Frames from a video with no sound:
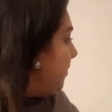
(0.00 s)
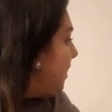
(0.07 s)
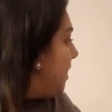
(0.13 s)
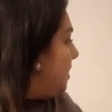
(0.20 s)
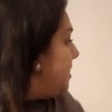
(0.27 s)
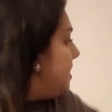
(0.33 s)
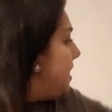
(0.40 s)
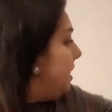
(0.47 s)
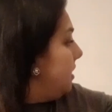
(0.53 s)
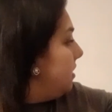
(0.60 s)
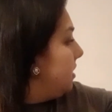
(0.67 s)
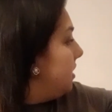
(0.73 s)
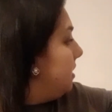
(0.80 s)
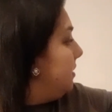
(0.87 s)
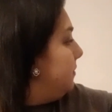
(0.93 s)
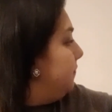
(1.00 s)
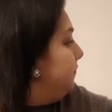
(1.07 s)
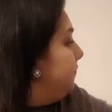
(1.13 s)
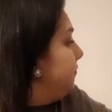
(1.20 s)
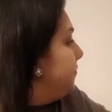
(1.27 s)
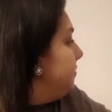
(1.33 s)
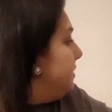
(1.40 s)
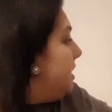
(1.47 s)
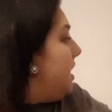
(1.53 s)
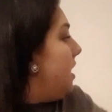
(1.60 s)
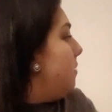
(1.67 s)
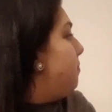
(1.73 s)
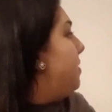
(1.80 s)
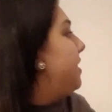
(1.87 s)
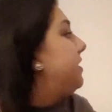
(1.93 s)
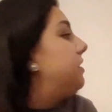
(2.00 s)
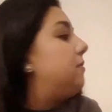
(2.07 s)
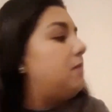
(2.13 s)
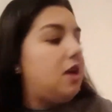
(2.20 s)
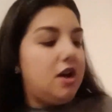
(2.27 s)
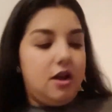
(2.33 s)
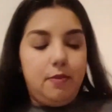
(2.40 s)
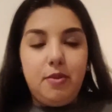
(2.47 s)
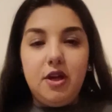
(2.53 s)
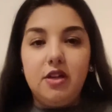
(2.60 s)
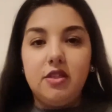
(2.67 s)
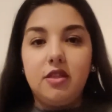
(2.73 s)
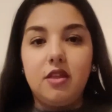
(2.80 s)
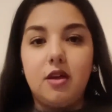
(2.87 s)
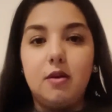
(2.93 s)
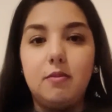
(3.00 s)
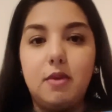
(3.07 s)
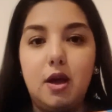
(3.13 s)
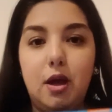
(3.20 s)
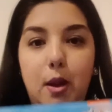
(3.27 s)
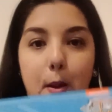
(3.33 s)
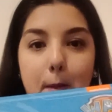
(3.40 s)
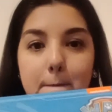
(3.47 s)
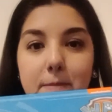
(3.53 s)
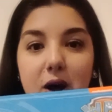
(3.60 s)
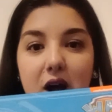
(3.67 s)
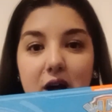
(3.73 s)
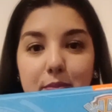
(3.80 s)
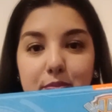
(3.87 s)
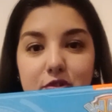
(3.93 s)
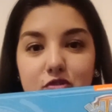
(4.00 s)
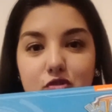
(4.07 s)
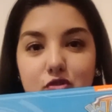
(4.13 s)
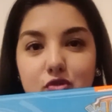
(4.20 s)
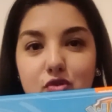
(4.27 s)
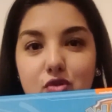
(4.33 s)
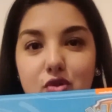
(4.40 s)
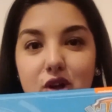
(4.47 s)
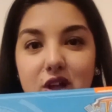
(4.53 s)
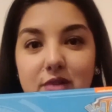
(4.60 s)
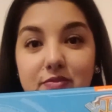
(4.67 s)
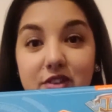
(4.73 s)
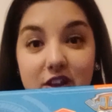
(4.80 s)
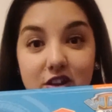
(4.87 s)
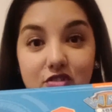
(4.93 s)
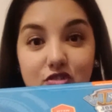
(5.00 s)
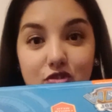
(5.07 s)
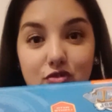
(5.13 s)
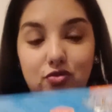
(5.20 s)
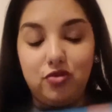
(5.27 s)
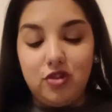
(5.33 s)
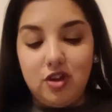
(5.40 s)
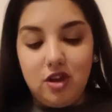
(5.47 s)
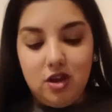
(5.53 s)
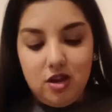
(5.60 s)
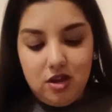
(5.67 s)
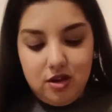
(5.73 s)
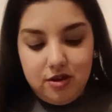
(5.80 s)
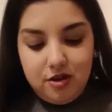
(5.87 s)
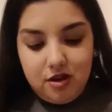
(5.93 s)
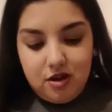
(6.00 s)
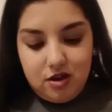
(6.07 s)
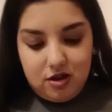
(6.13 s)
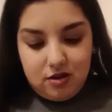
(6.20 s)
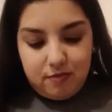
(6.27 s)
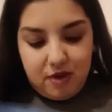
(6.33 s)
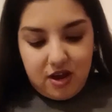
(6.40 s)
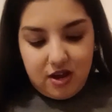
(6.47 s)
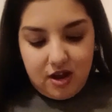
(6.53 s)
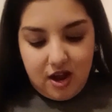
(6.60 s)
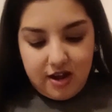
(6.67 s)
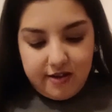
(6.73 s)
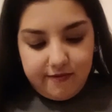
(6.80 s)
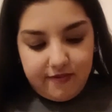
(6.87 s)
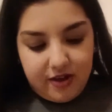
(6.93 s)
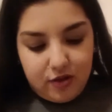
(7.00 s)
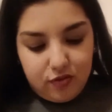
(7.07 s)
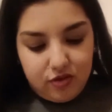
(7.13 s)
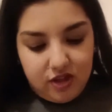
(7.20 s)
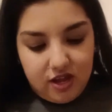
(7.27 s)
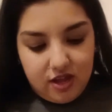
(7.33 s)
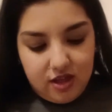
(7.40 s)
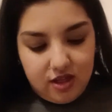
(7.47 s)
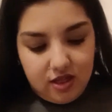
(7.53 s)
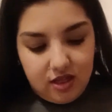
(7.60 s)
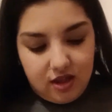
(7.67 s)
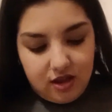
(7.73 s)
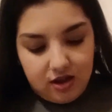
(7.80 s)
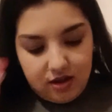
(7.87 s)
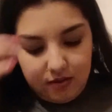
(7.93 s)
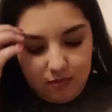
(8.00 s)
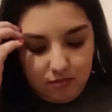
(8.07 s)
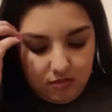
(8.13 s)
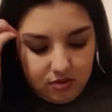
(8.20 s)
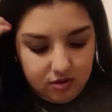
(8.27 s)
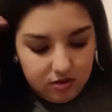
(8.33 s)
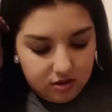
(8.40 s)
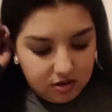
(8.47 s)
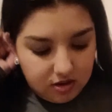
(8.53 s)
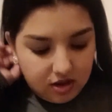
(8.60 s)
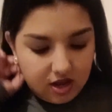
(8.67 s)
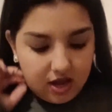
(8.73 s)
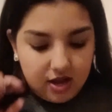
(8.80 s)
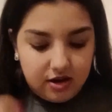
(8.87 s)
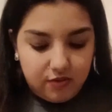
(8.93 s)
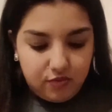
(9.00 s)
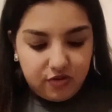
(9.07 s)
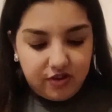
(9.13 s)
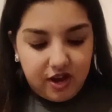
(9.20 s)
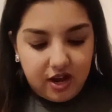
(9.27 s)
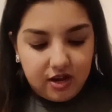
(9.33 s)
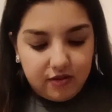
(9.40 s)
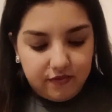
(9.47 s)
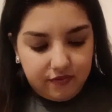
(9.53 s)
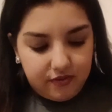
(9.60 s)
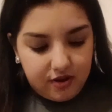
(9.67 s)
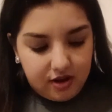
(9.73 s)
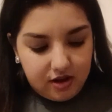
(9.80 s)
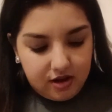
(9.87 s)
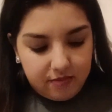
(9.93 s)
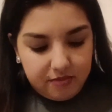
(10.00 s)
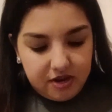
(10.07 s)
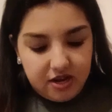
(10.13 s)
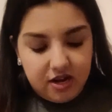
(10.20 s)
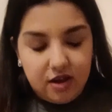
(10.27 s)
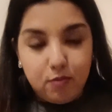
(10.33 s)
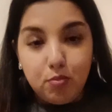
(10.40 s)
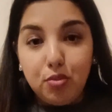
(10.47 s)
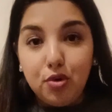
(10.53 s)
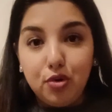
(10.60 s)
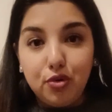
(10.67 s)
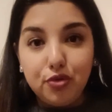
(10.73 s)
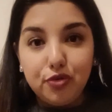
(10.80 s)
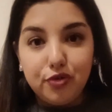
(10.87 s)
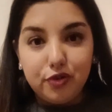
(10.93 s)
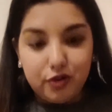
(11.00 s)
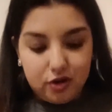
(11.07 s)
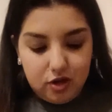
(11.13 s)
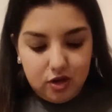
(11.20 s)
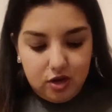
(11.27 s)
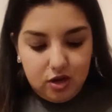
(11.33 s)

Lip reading: Next, I picked him up some Paw Patrol tennis shoes. I kind of found these, and it was kind of an impulse